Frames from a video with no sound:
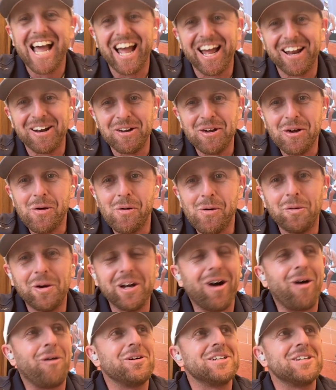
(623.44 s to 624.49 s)
and
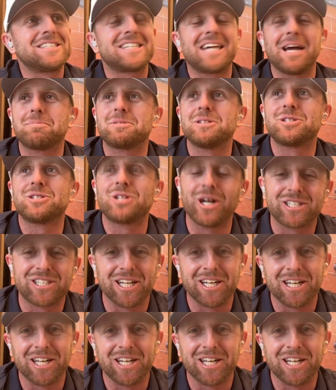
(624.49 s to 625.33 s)
we always kept in touch.